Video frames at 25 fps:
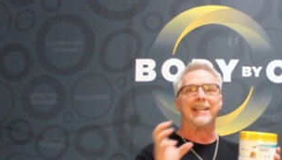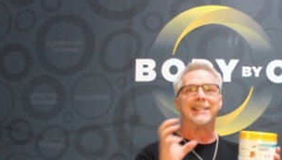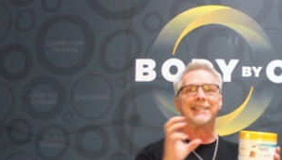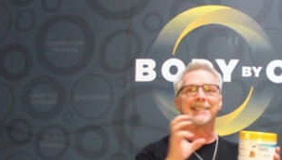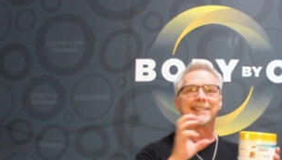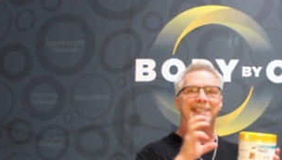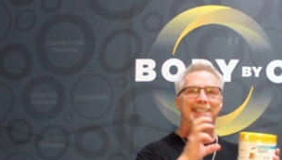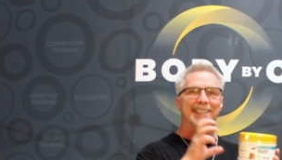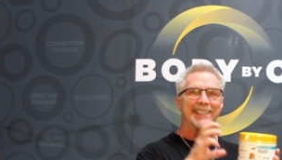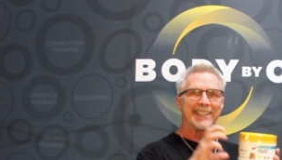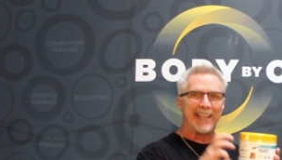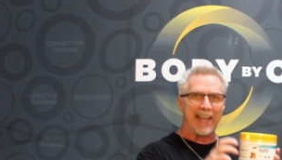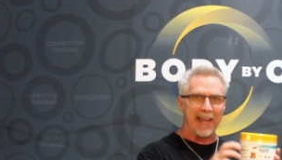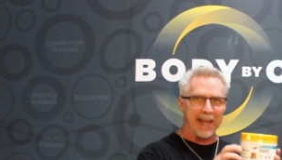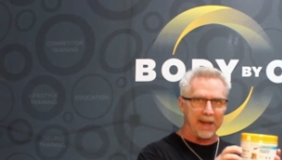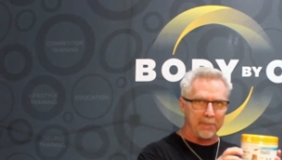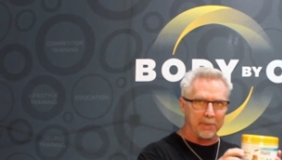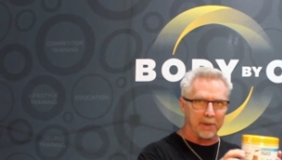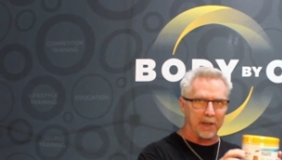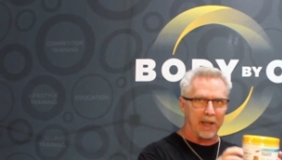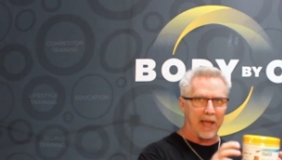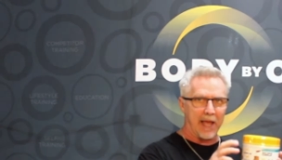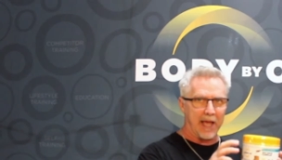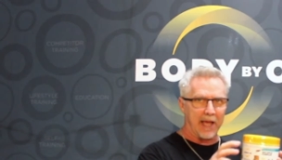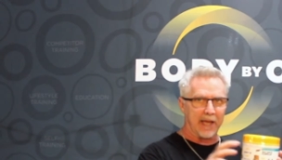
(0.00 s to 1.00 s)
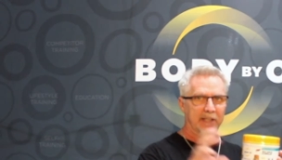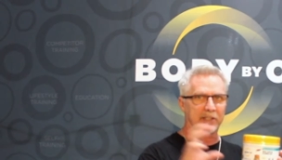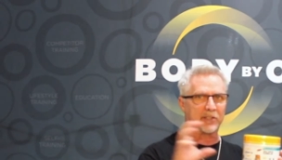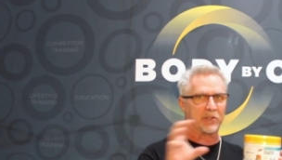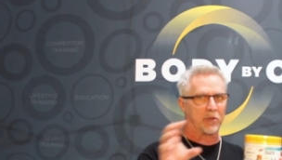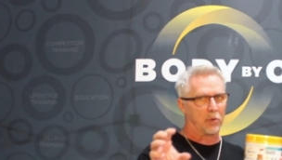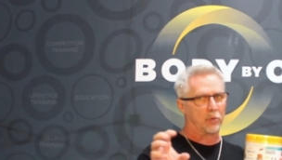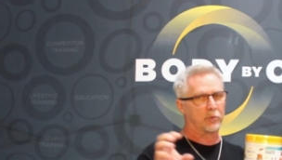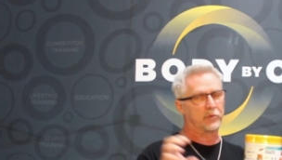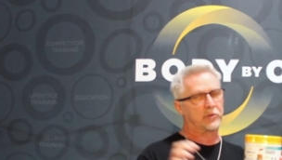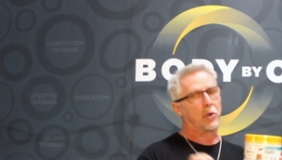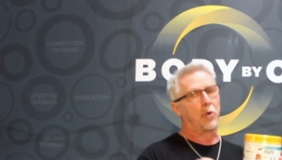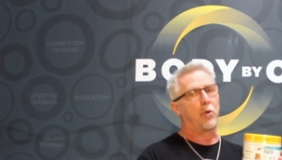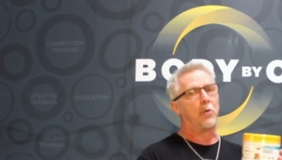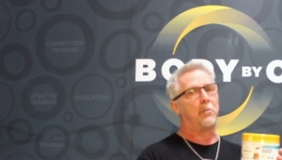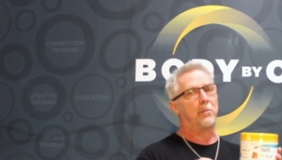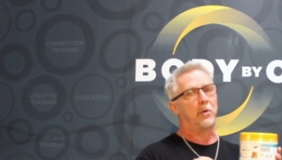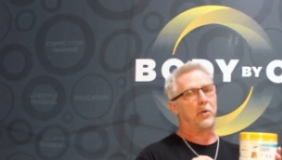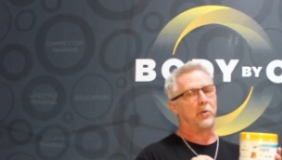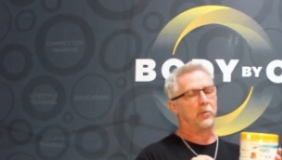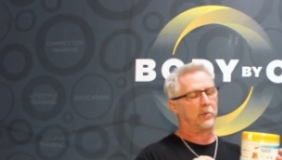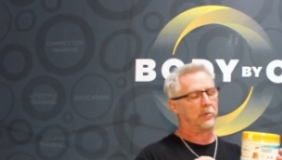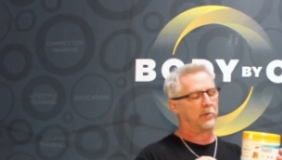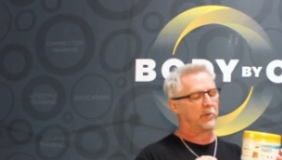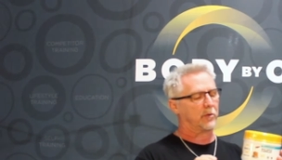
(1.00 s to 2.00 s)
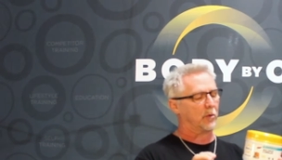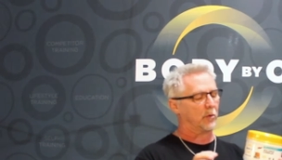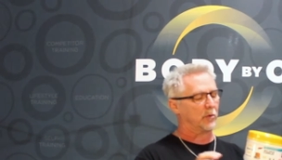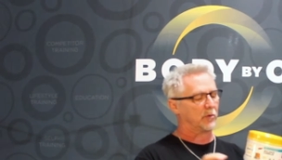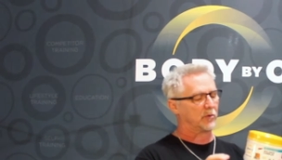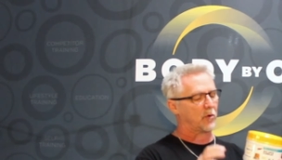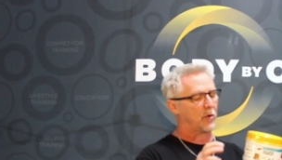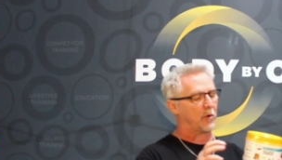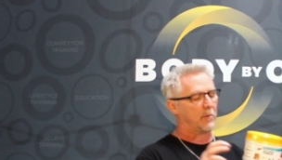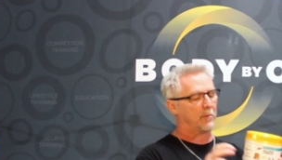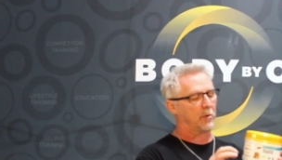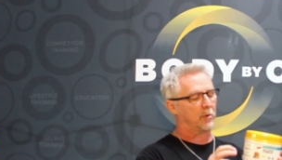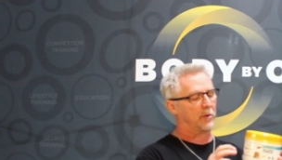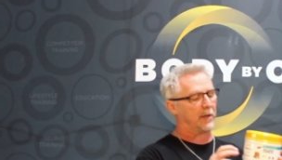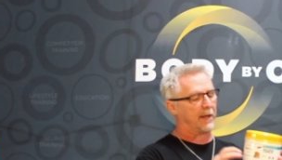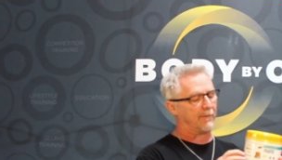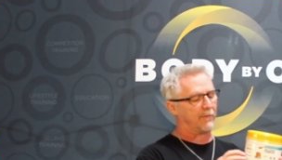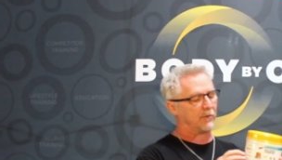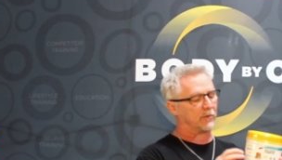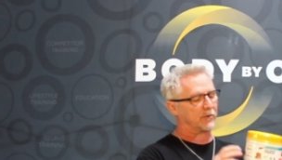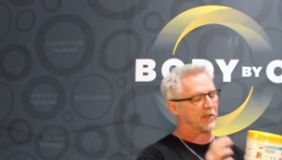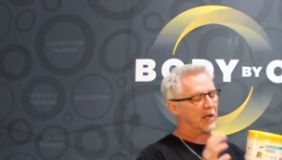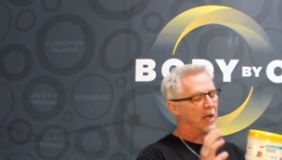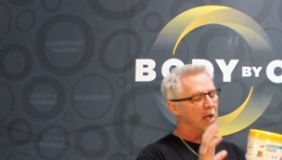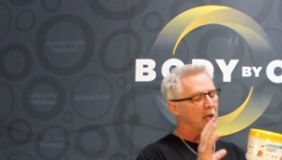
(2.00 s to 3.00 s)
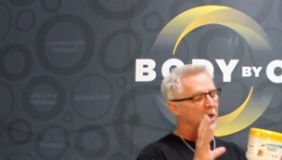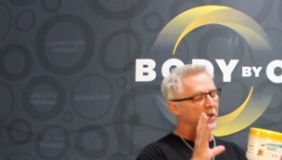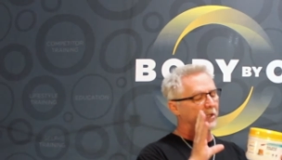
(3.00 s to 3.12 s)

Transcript: and stabilize those hormone, those hormone levels.